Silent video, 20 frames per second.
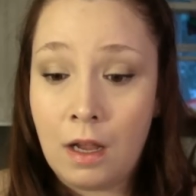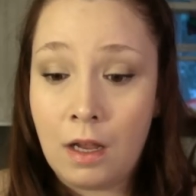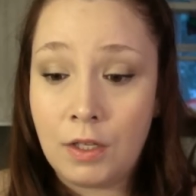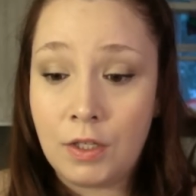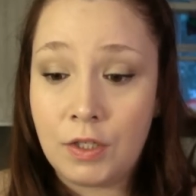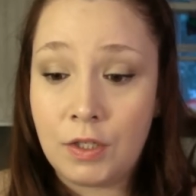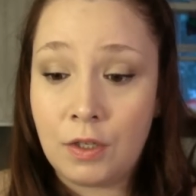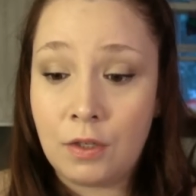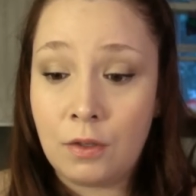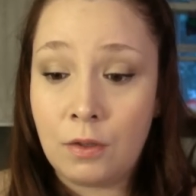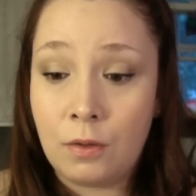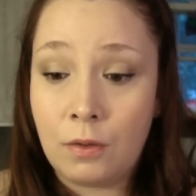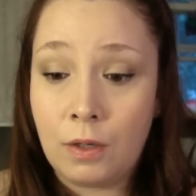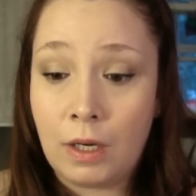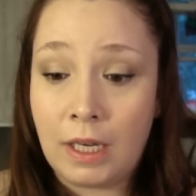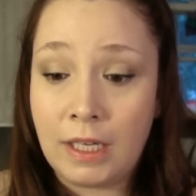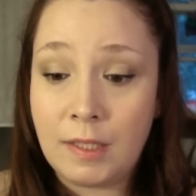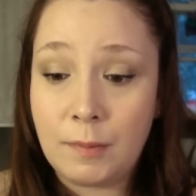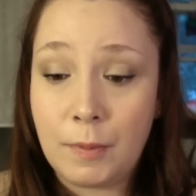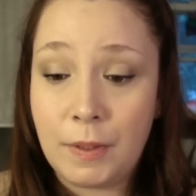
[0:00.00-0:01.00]

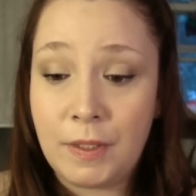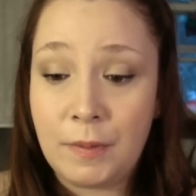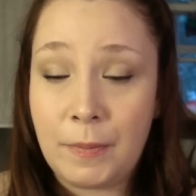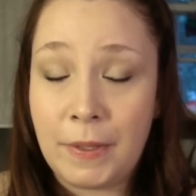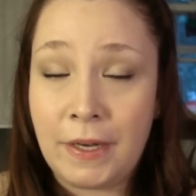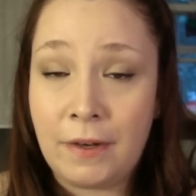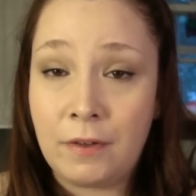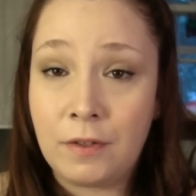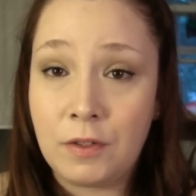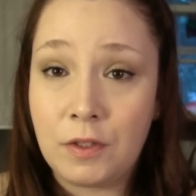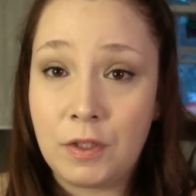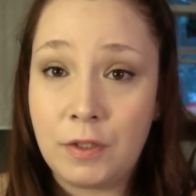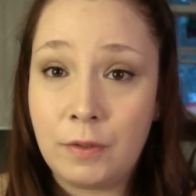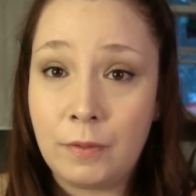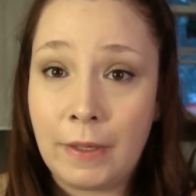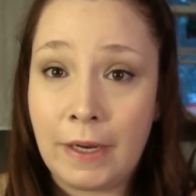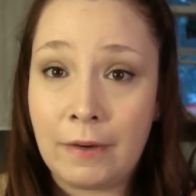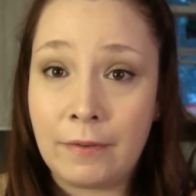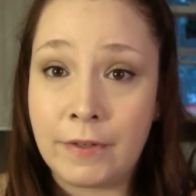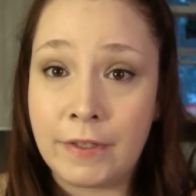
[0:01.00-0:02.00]
So I spent about
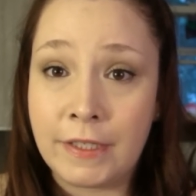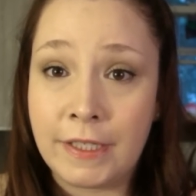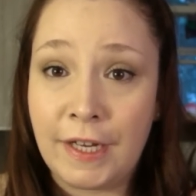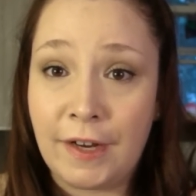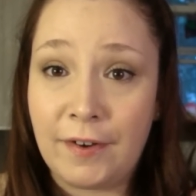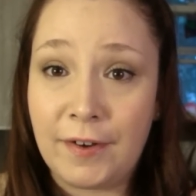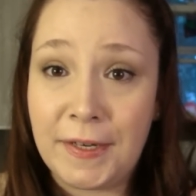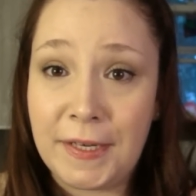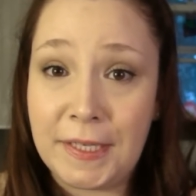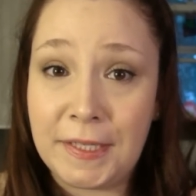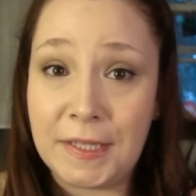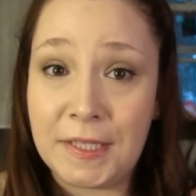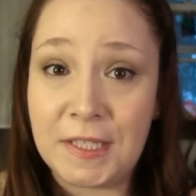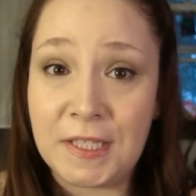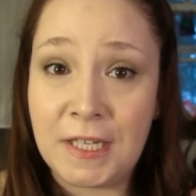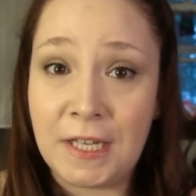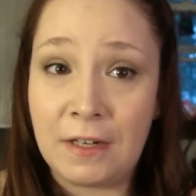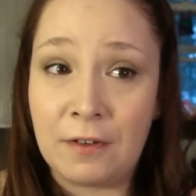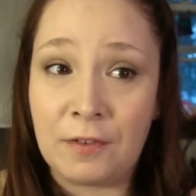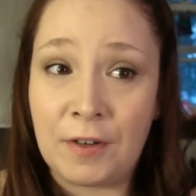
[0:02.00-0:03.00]
two hours carrying
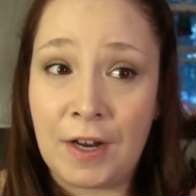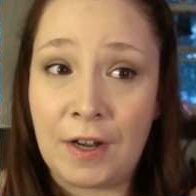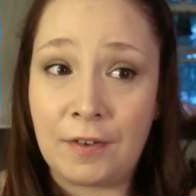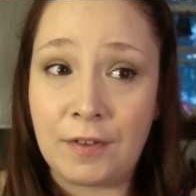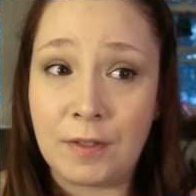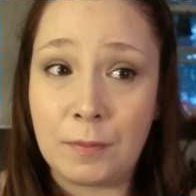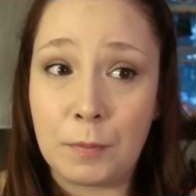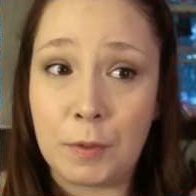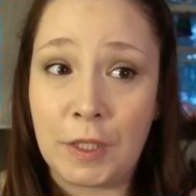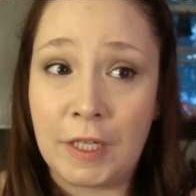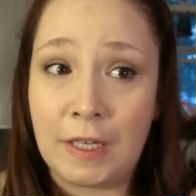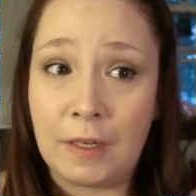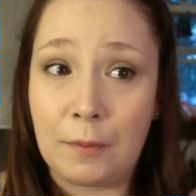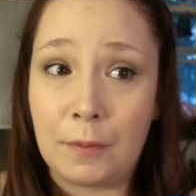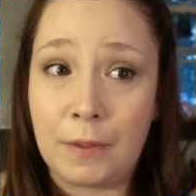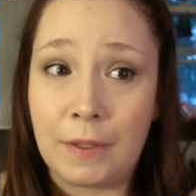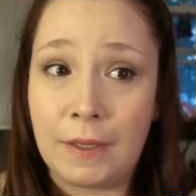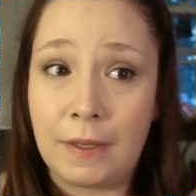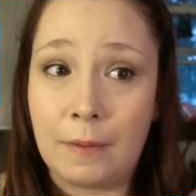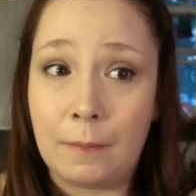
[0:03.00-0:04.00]
this kid around and playing
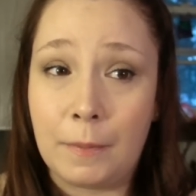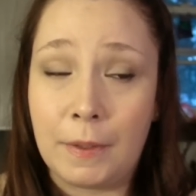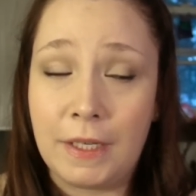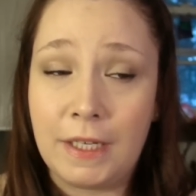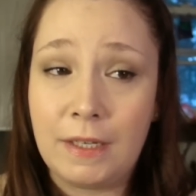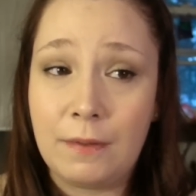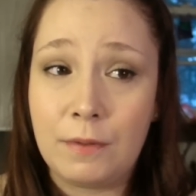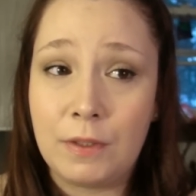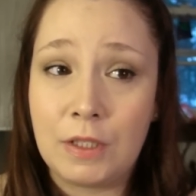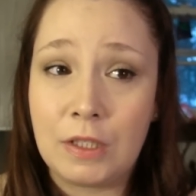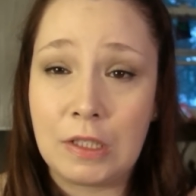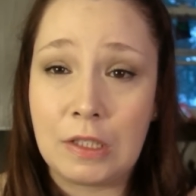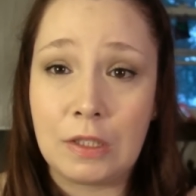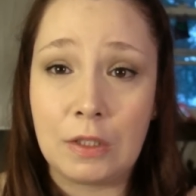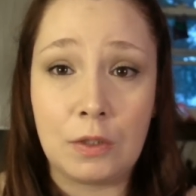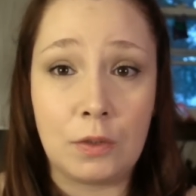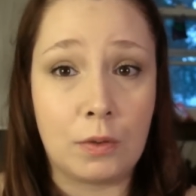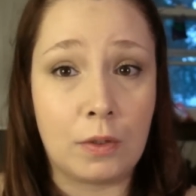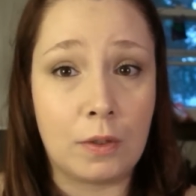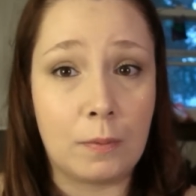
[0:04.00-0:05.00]
with him, and he was
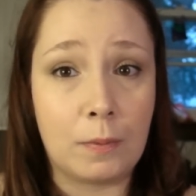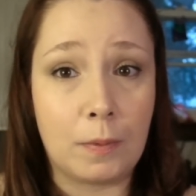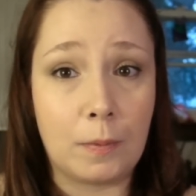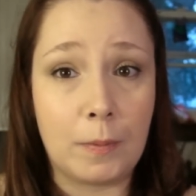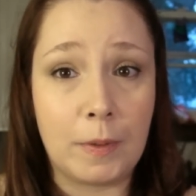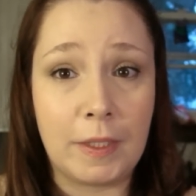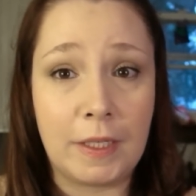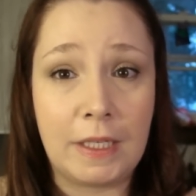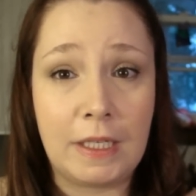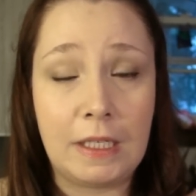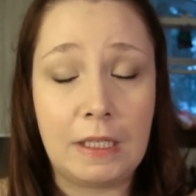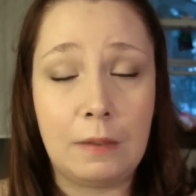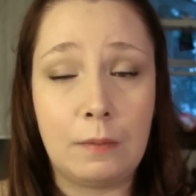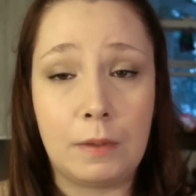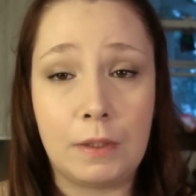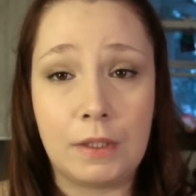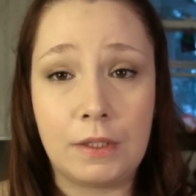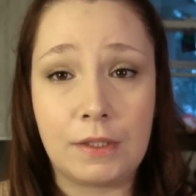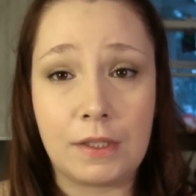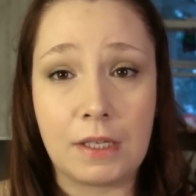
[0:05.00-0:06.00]
just adorable, but he
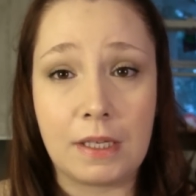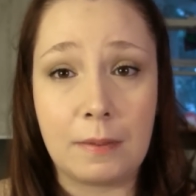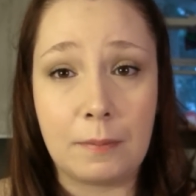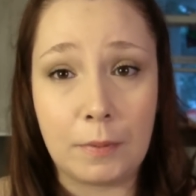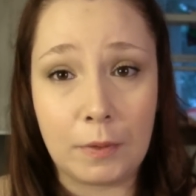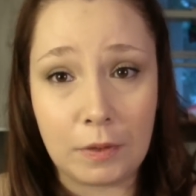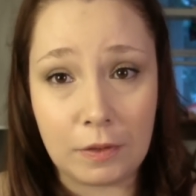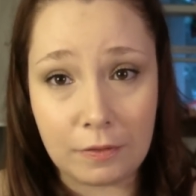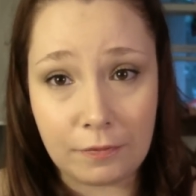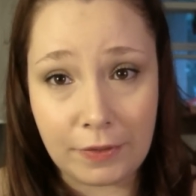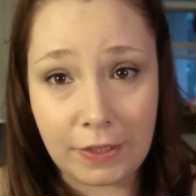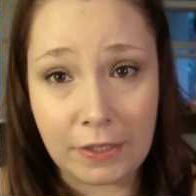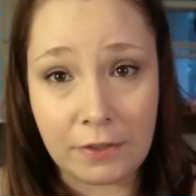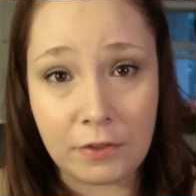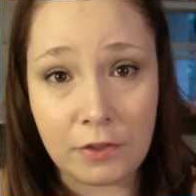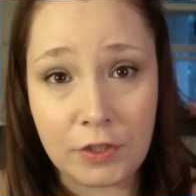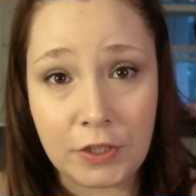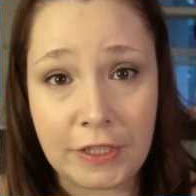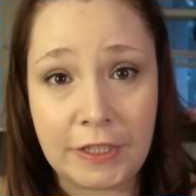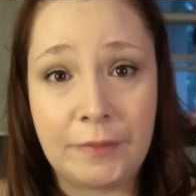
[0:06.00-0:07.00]
was a ball of
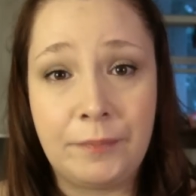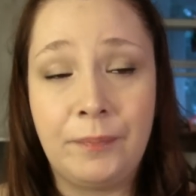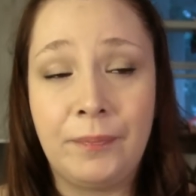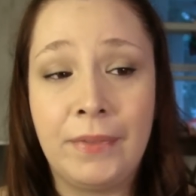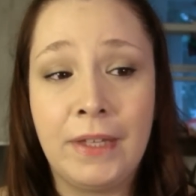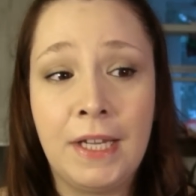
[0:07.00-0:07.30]
energy.